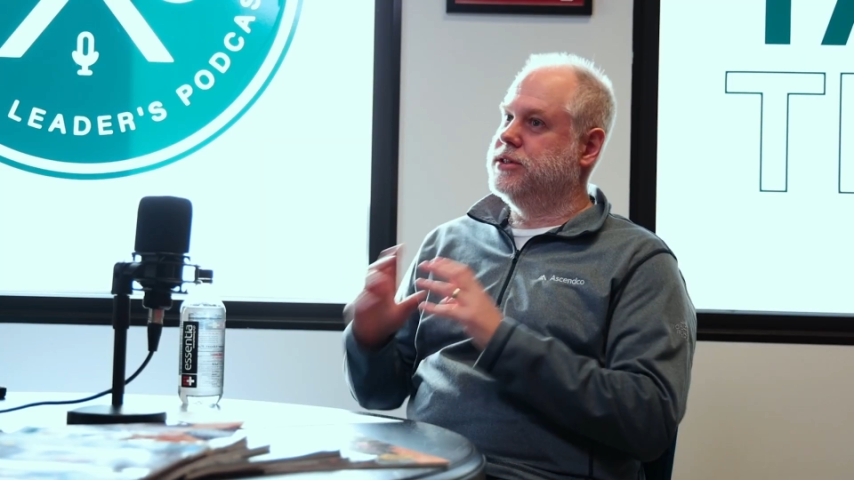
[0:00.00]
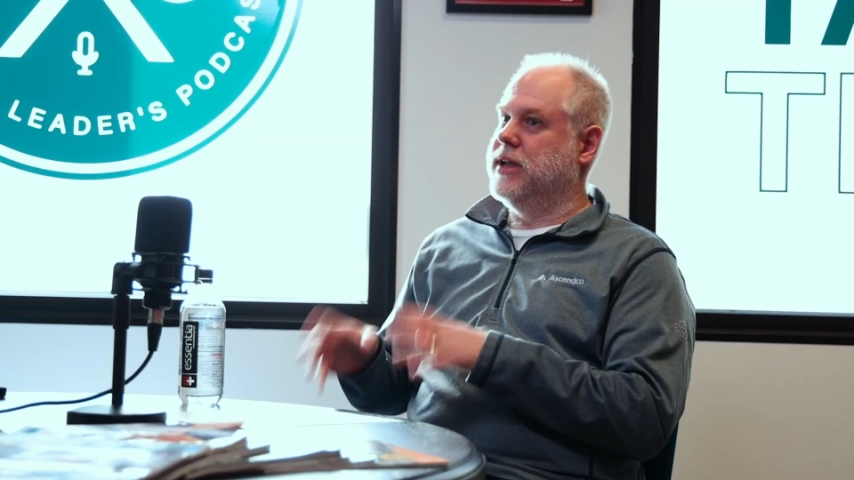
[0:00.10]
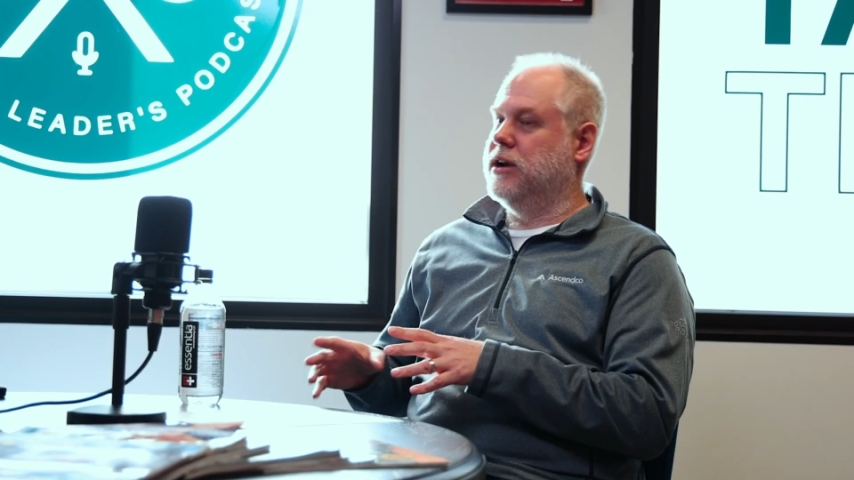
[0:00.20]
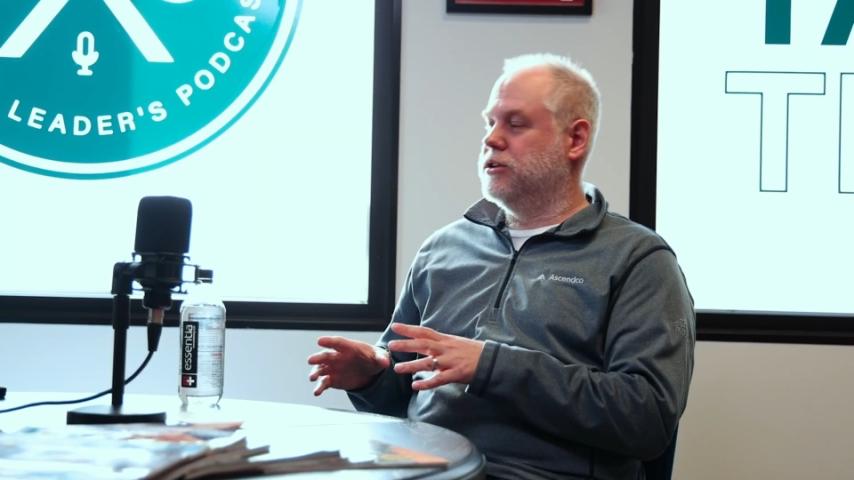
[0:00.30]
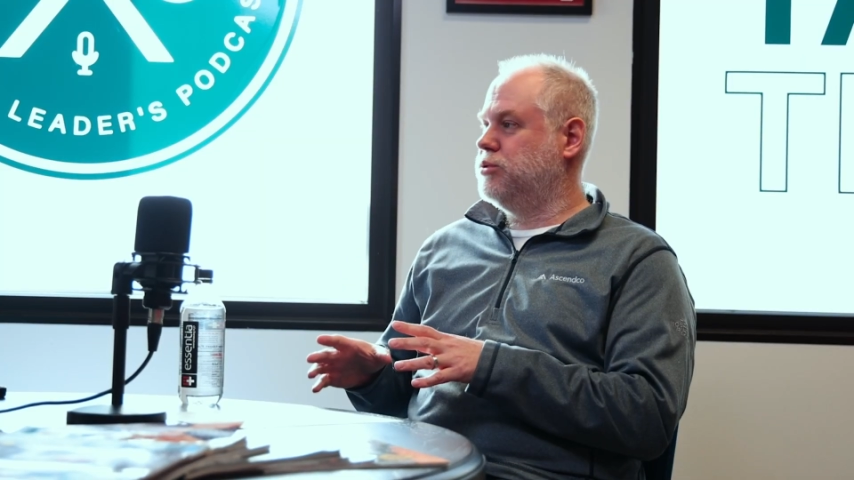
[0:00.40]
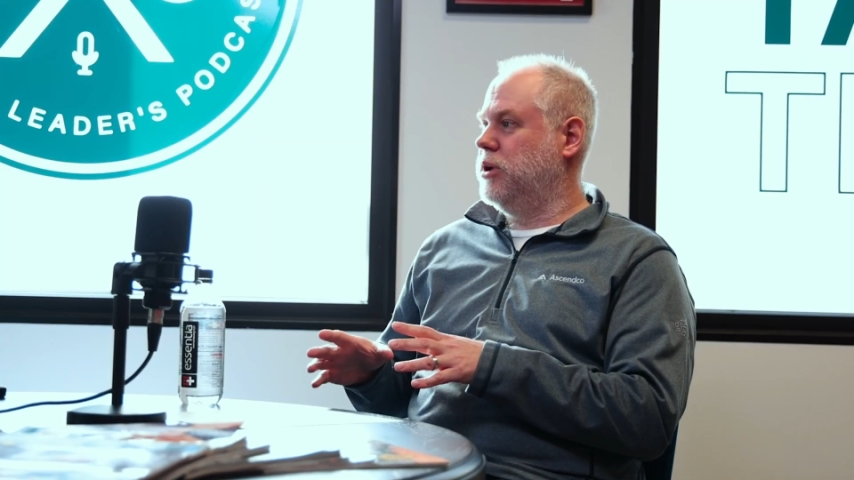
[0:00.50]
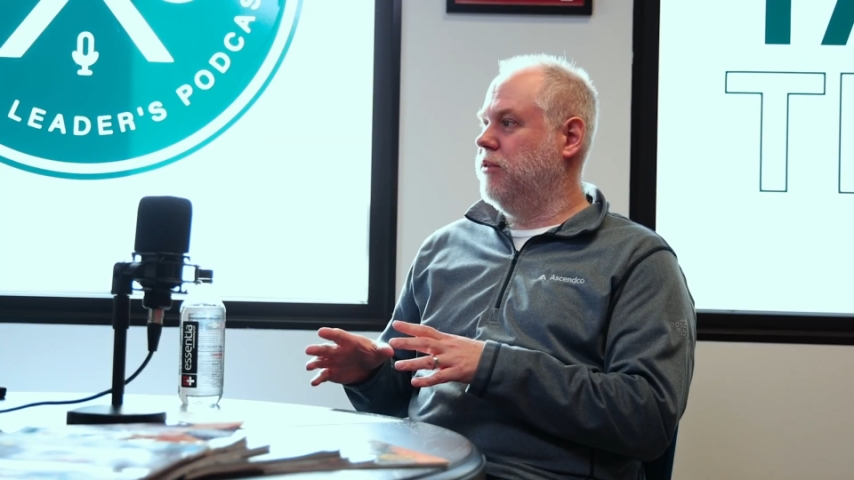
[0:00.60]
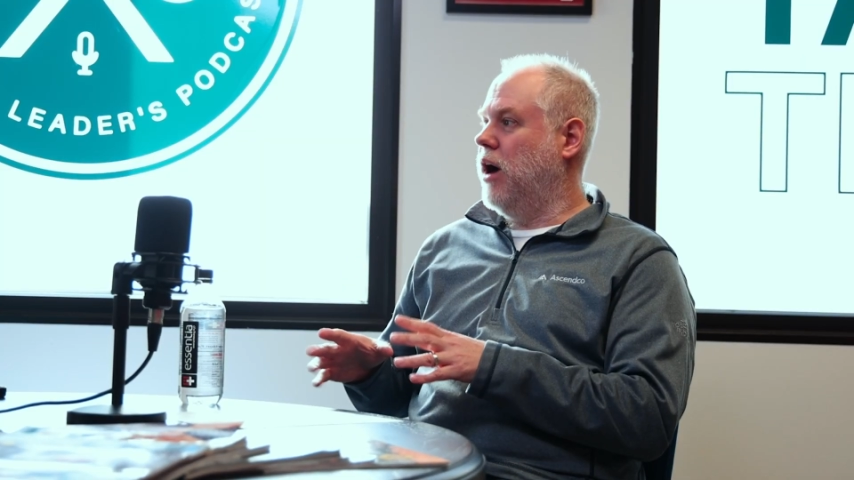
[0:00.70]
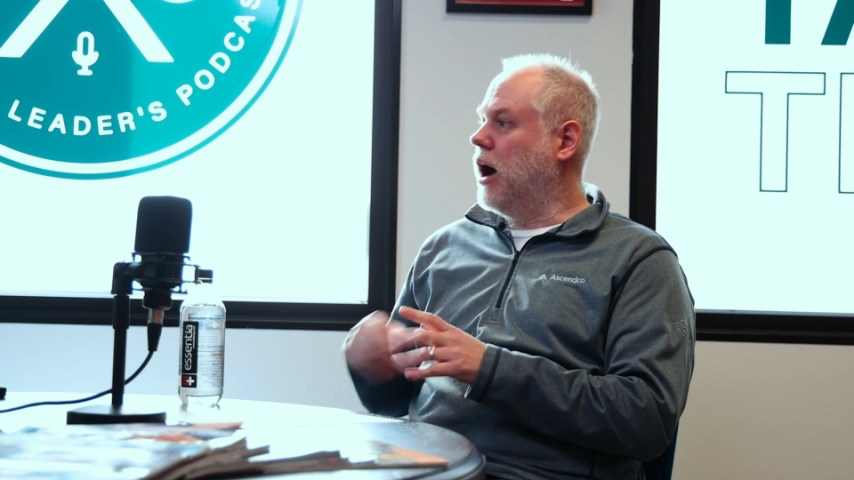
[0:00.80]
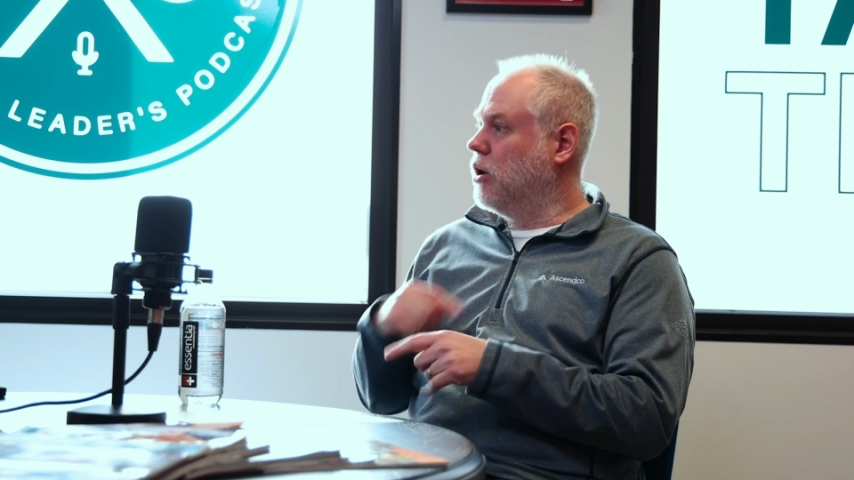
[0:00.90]
standard suite
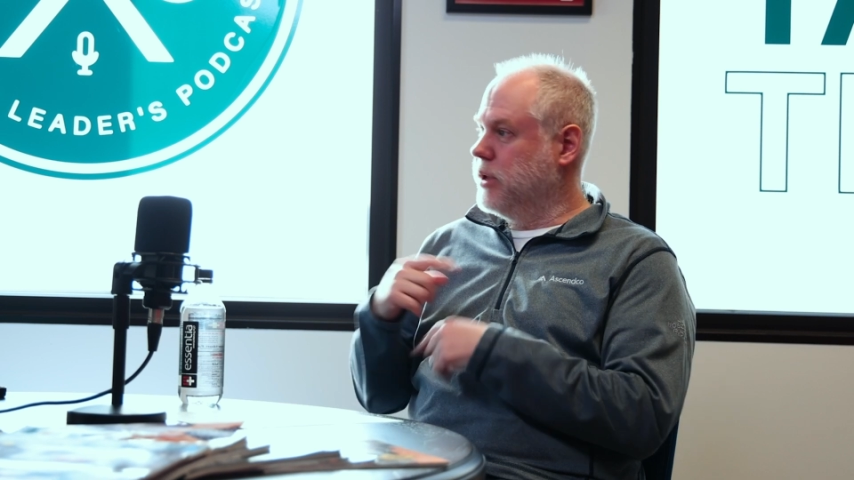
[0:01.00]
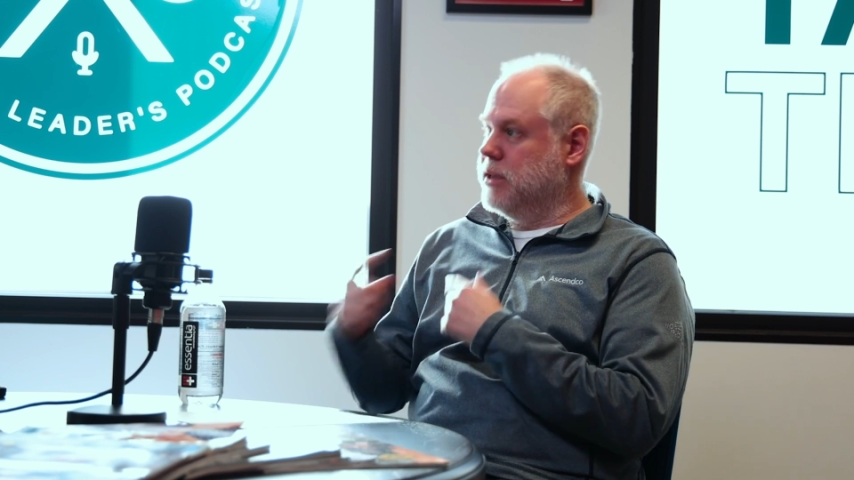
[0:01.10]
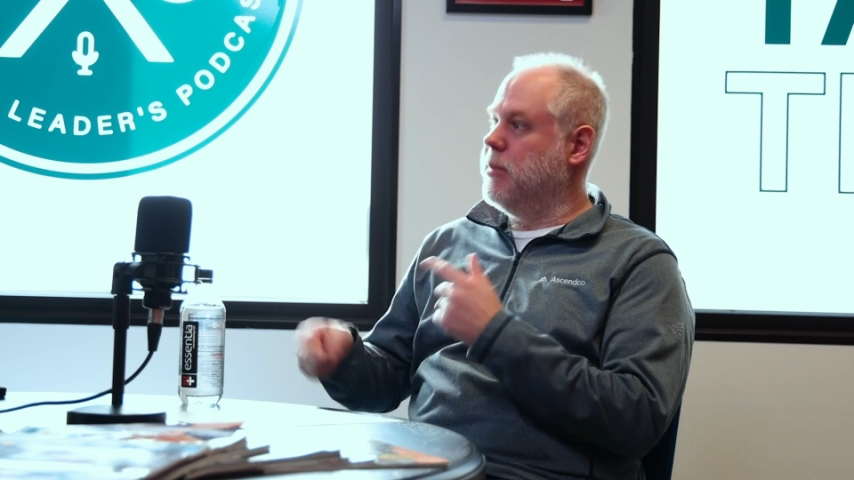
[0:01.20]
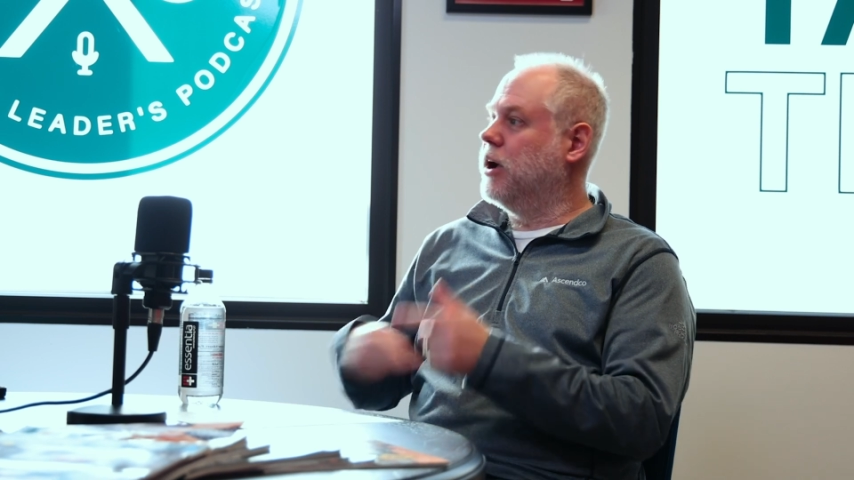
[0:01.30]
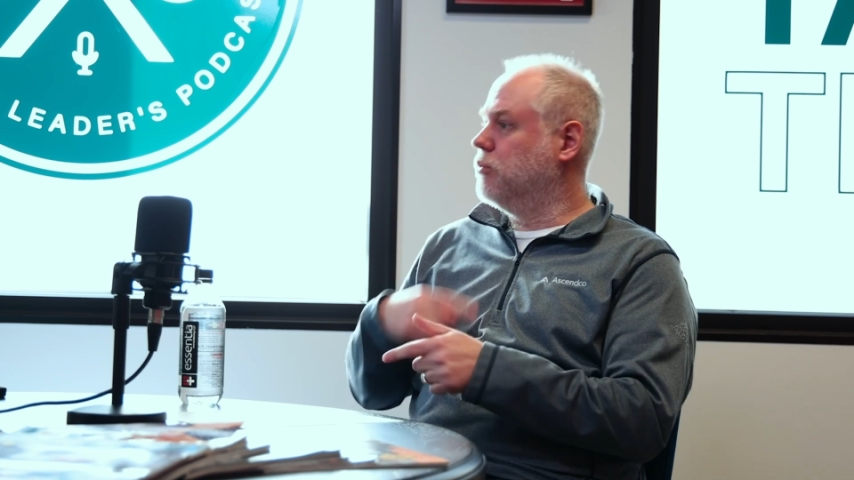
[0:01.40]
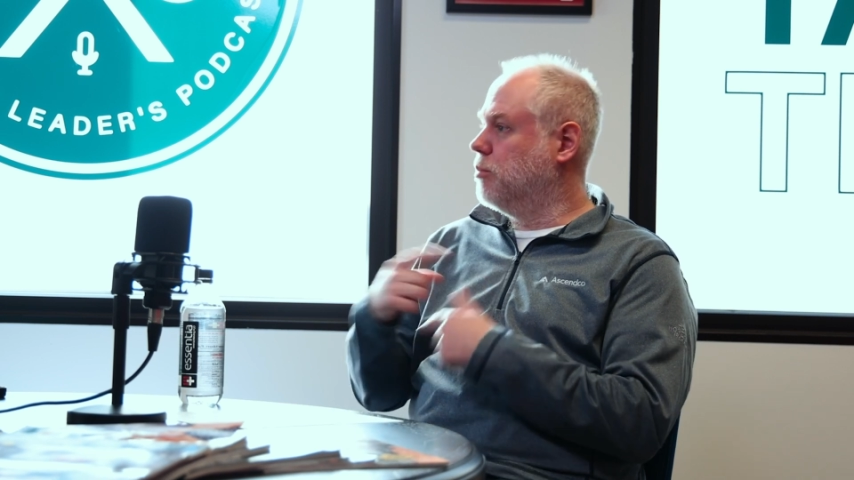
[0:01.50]
of auto emailed